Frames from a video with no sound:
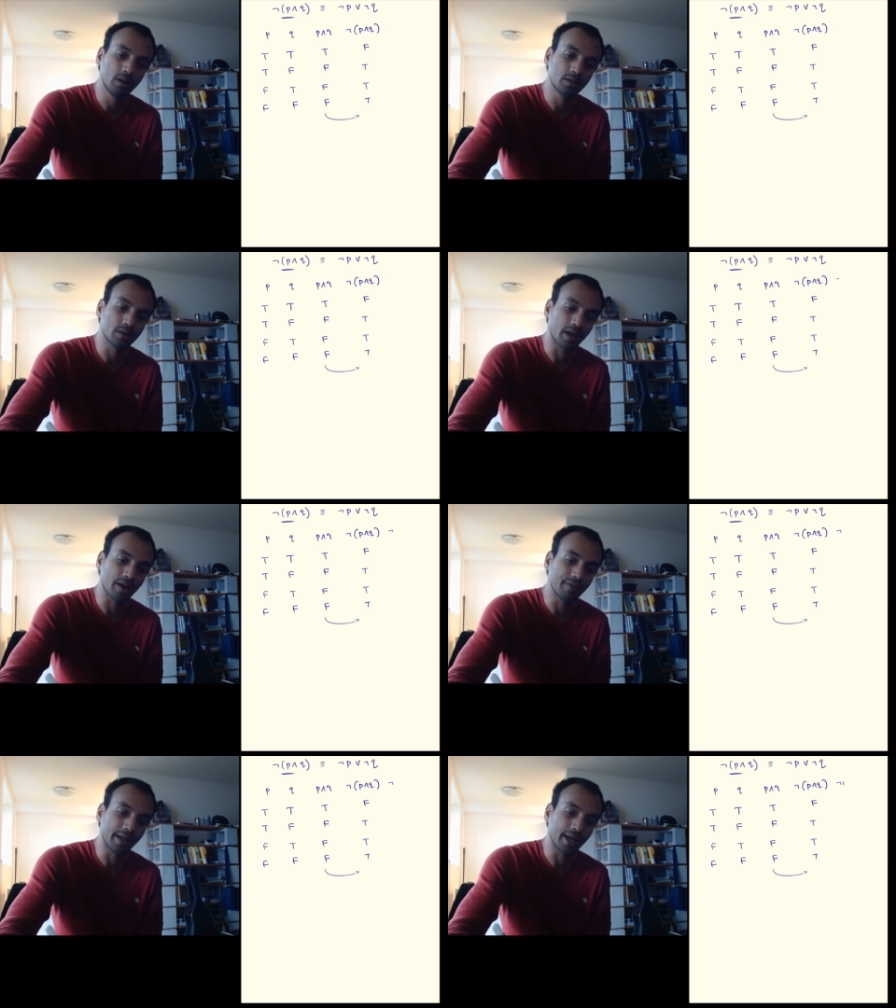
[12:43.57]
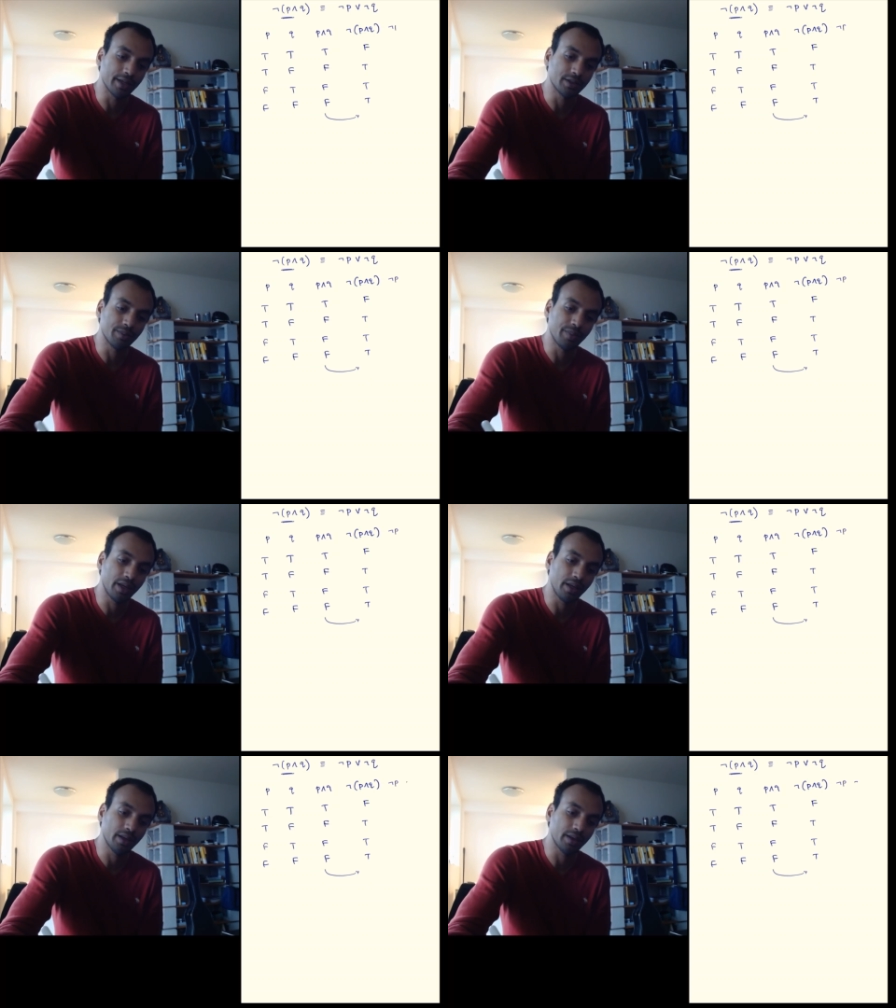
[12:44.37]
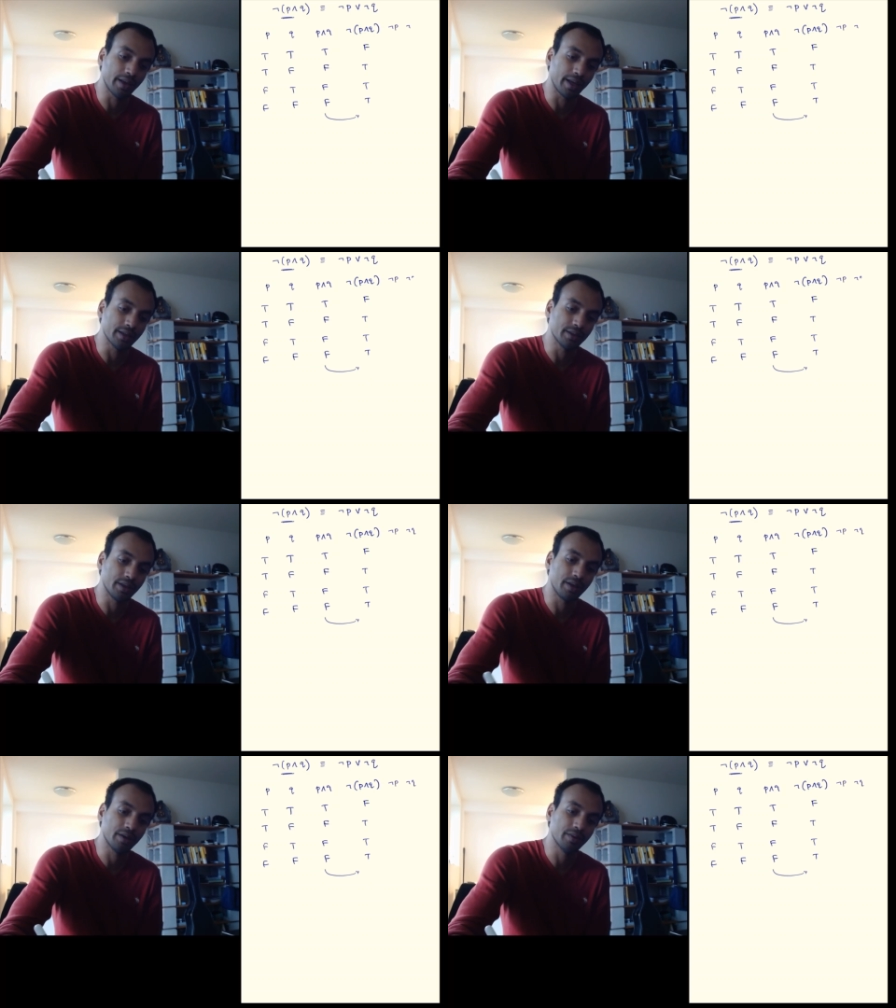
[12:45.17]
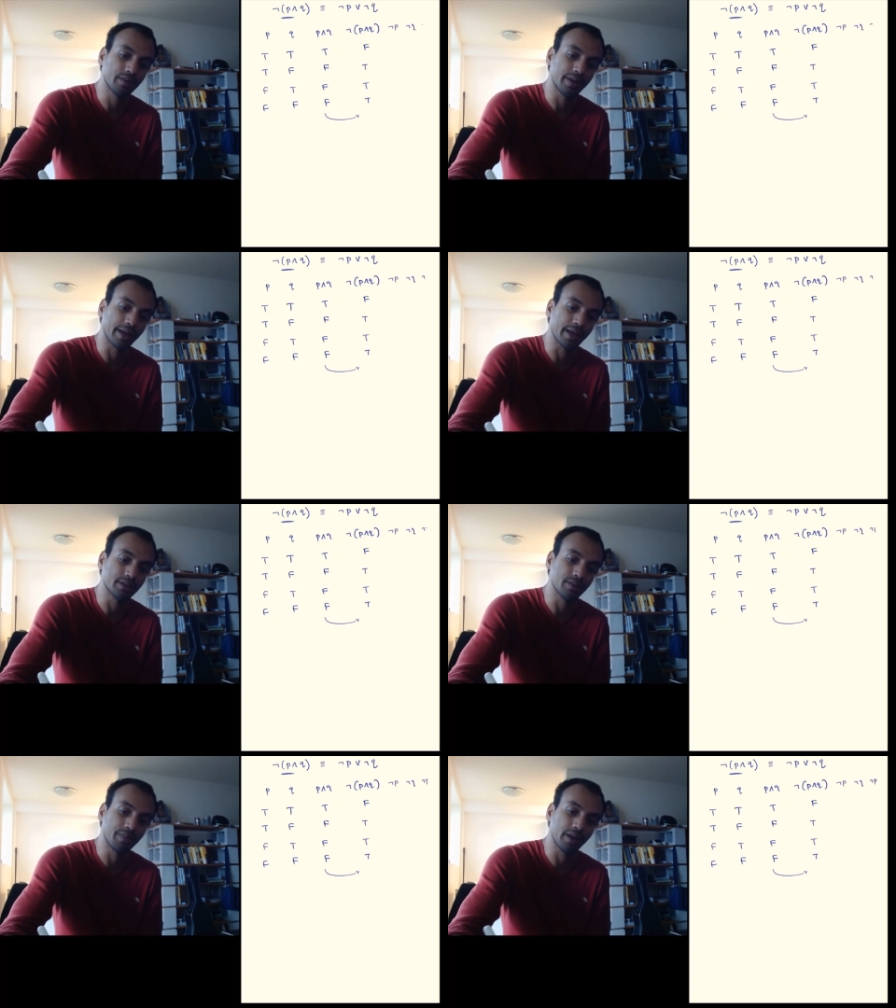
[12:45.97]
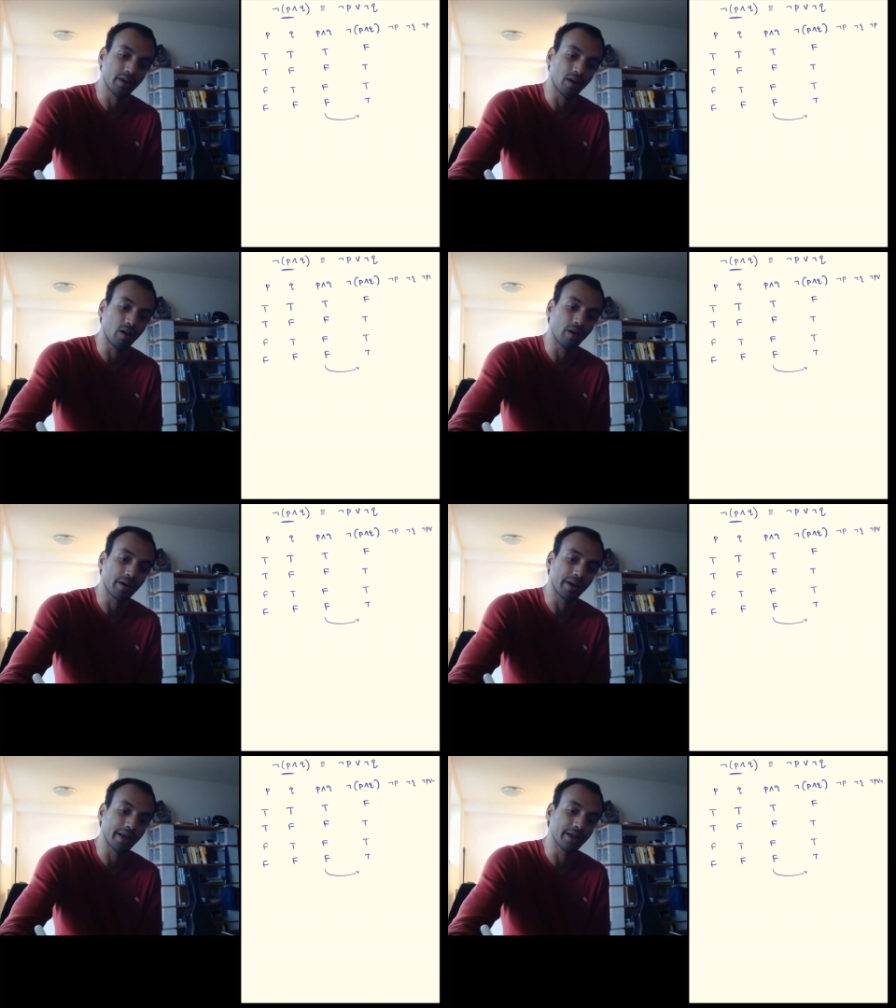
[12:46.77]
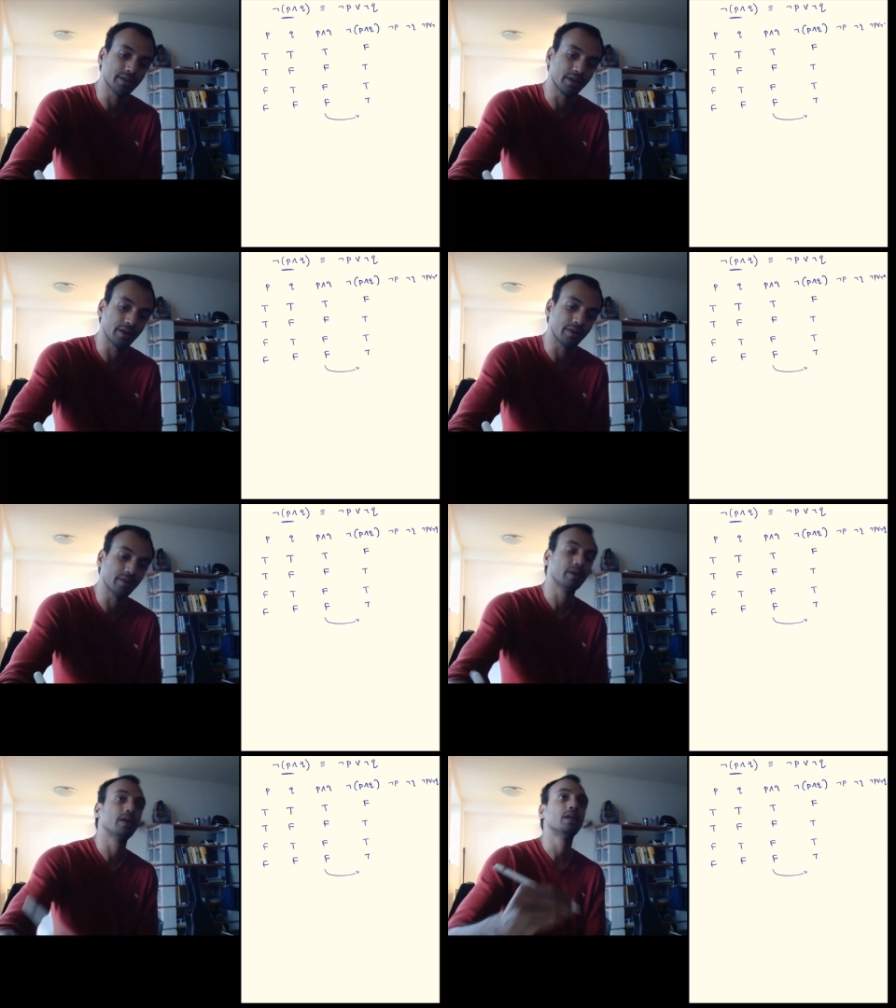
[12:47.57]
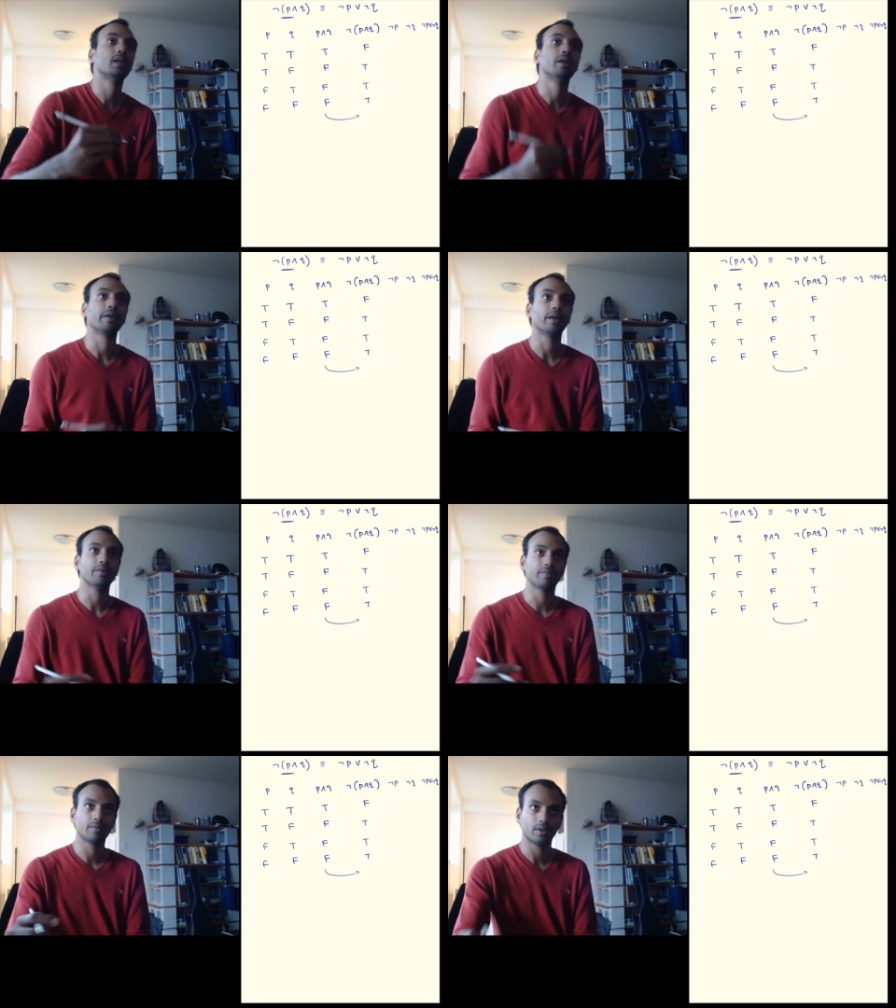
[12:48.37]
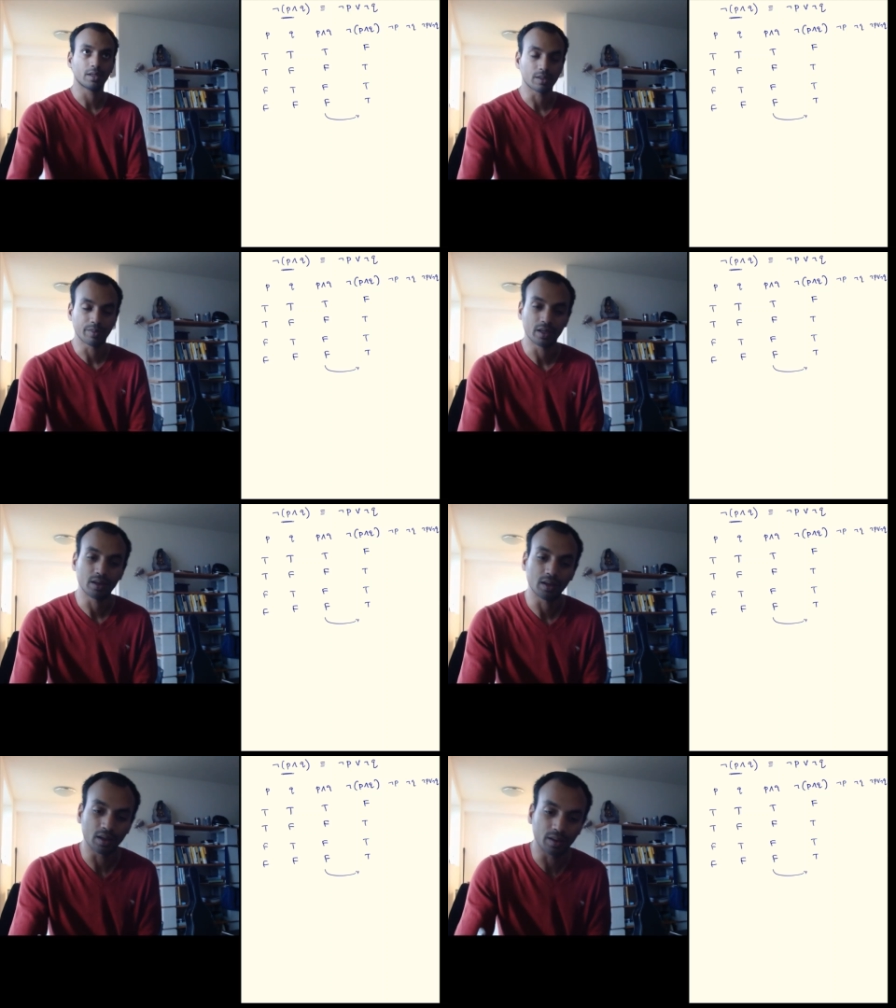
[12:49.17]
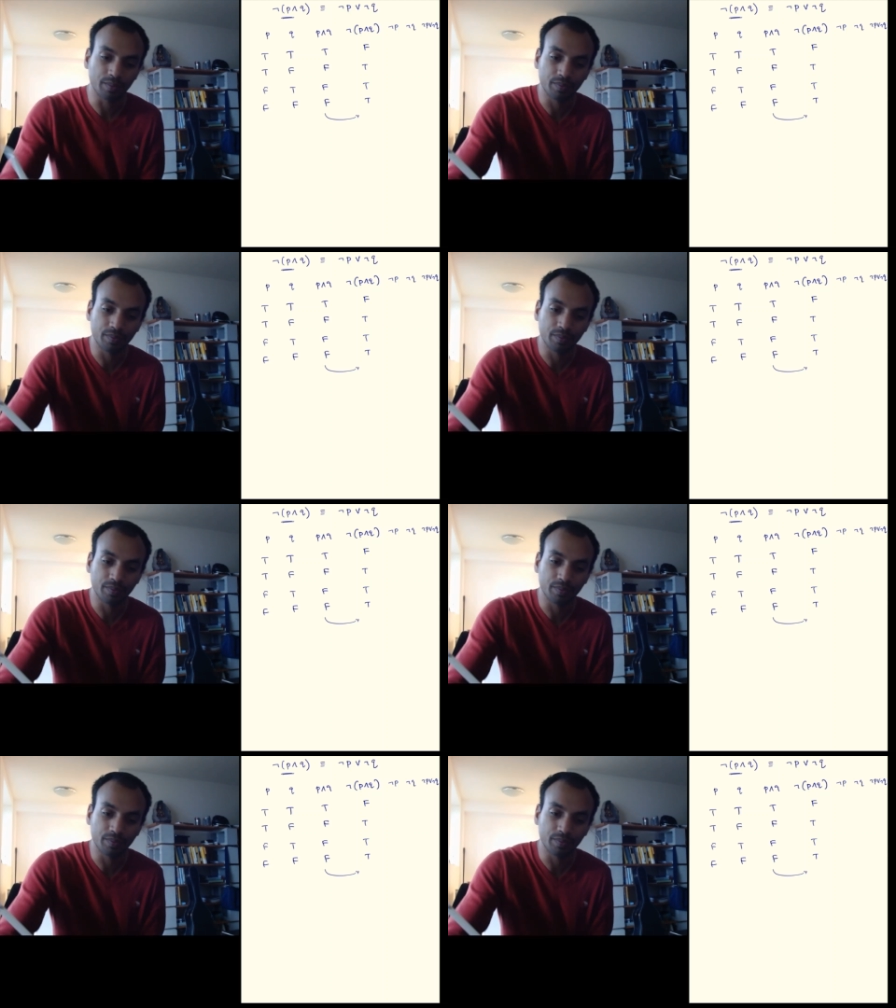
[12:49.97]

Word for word: so I have negation P negation Q negation P or negation Q okay that's a bit uh,